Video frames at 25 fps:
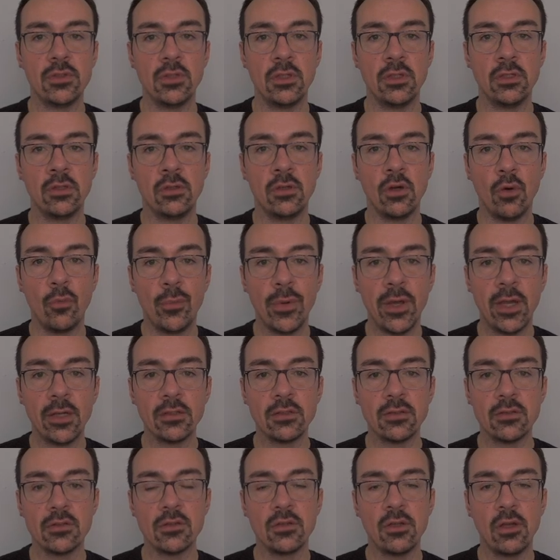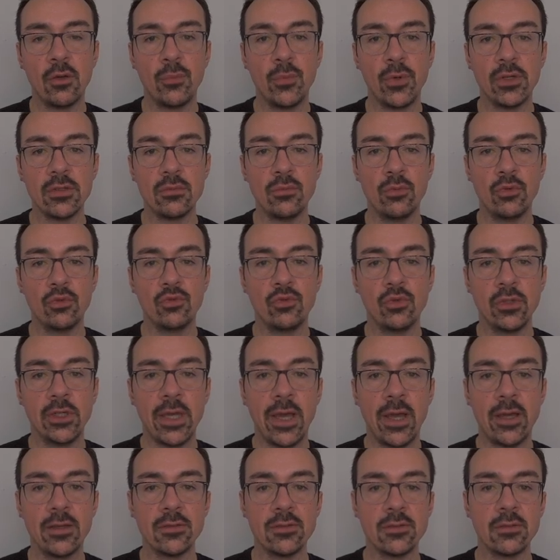in Compact, it's not possible to
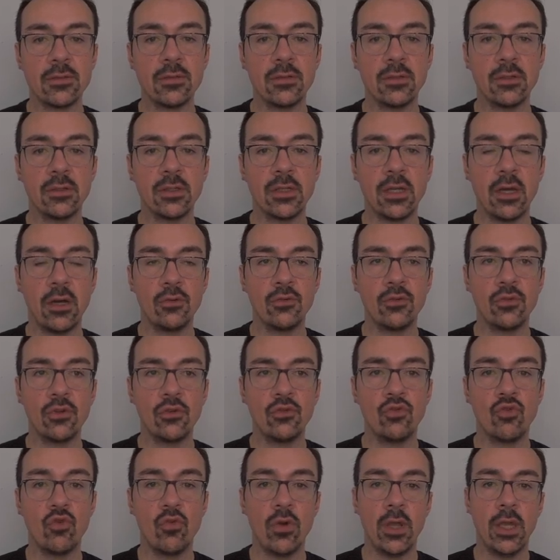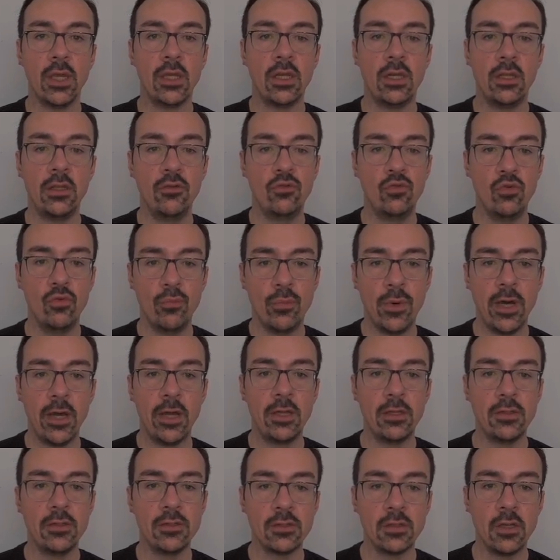cast a counter directly into
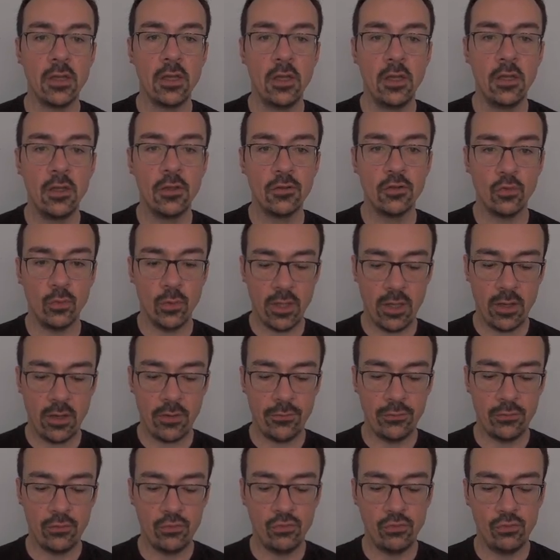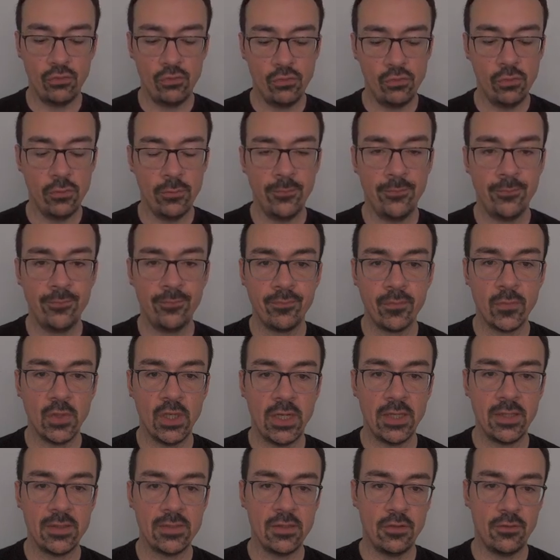bytes. So we have to
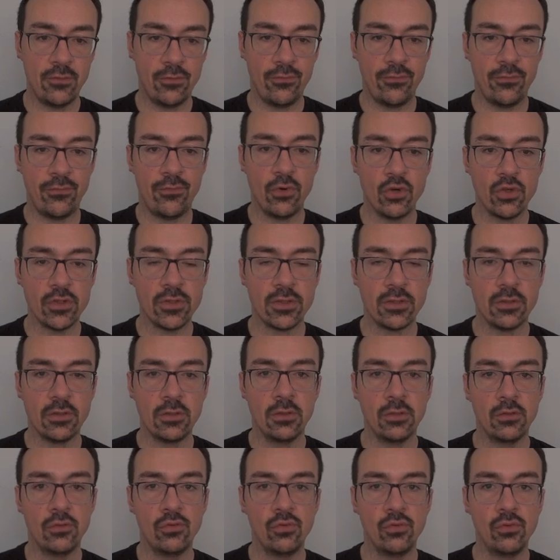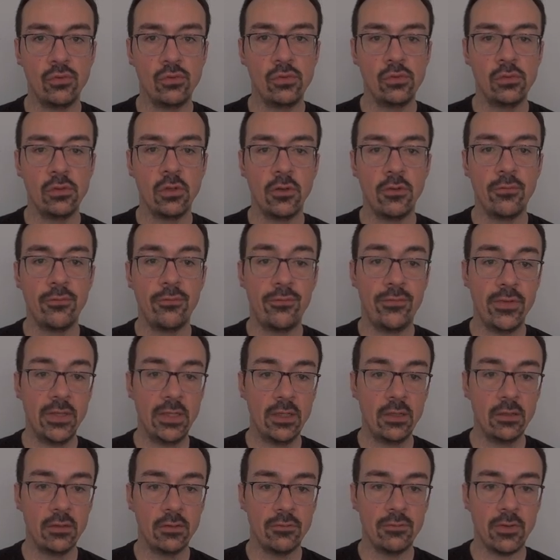cast it first to a
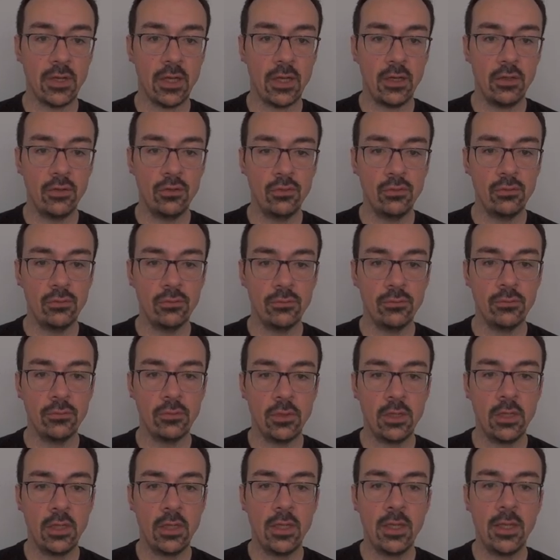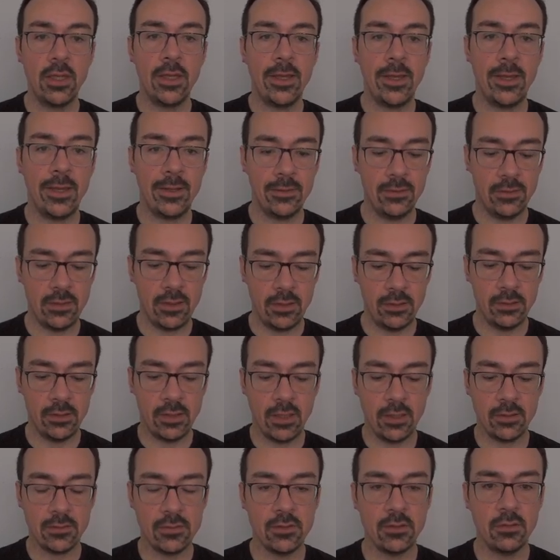field value and then
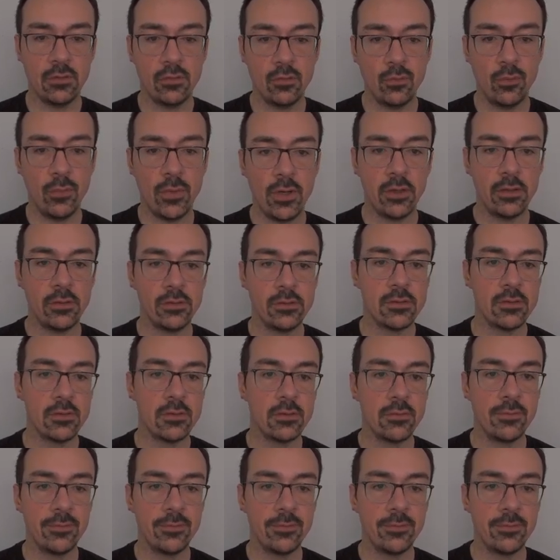cast it to bytes.